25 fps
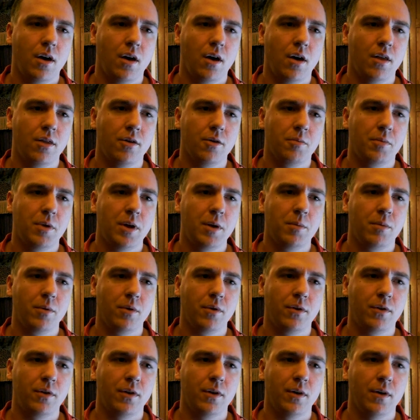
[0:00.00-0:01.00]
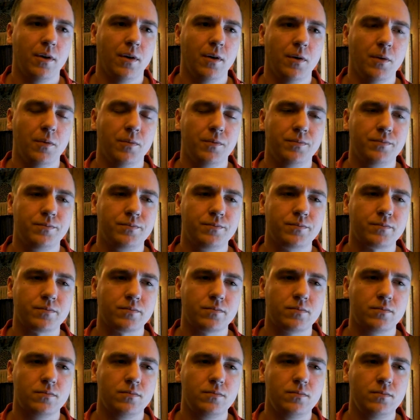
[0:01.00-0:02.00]
other people to
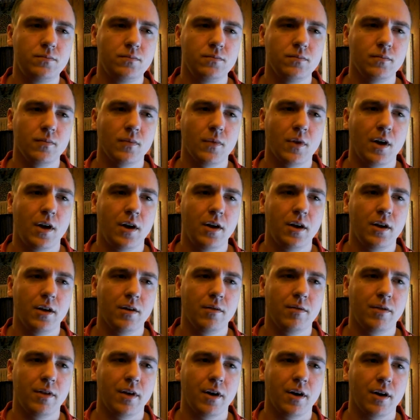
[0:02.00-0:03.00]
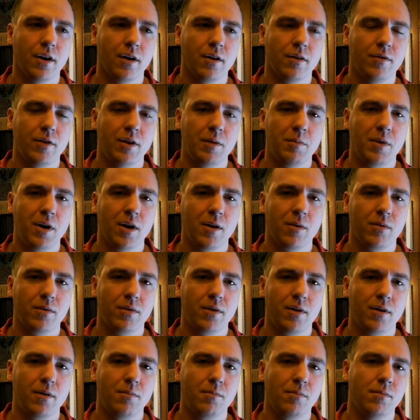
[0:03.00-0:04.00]
kind of give their feedback with
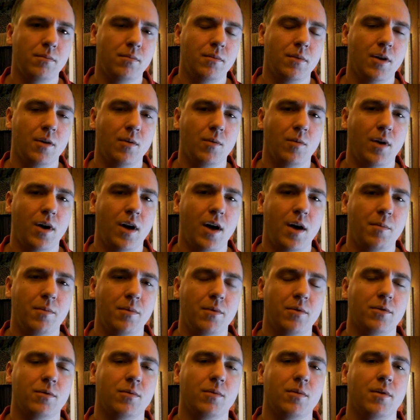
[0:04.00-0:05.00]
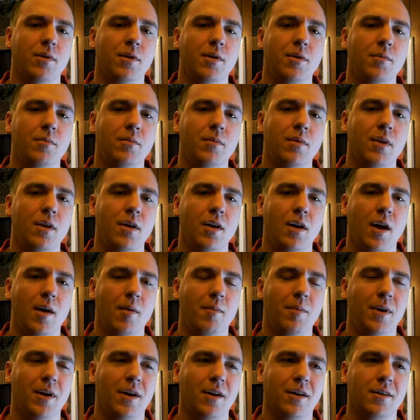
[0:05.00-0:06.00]
them and what happens with them. I
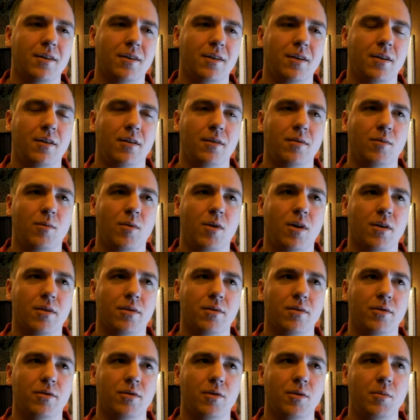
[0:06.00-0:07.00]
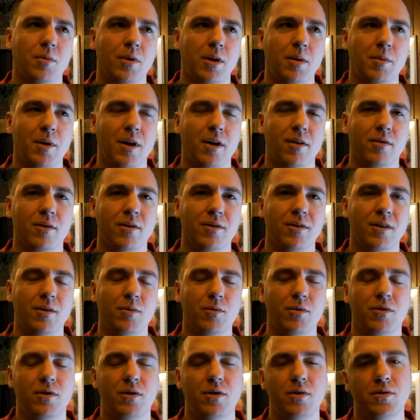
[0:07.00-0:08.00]
mean, I could tell walk through so many bad friends, and it
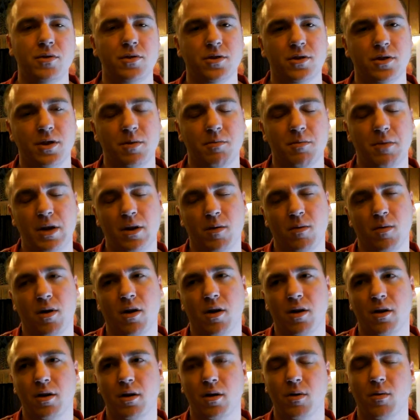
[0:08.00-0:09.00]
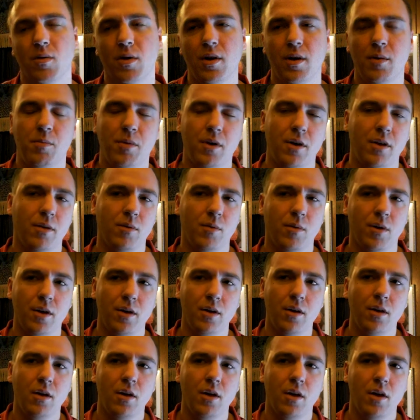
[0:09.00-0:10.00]
was usually me walking away, by the way.
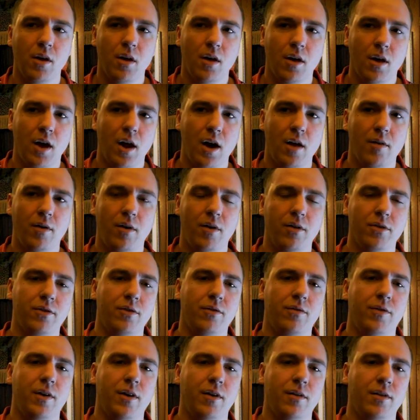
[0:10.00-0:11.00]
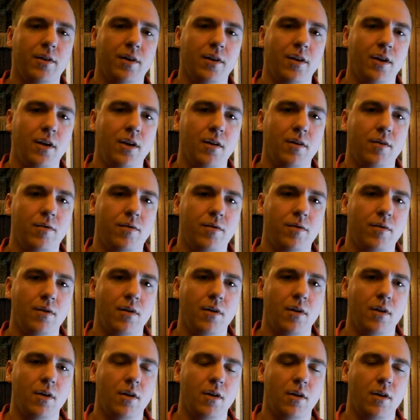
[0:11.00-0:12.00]
And I've also found that if
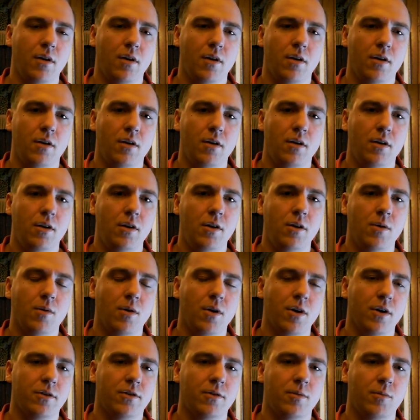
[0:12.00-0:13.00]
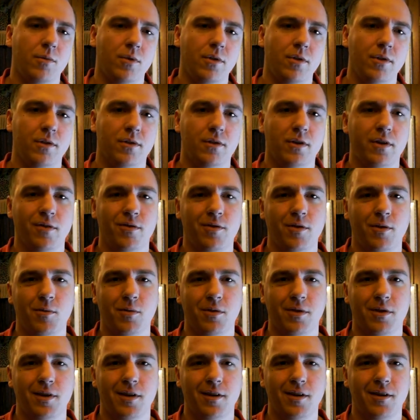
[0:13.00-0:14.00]
you are someone that's gifted
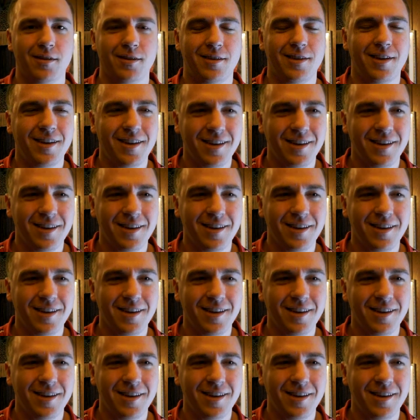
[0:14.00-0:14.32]
with kids,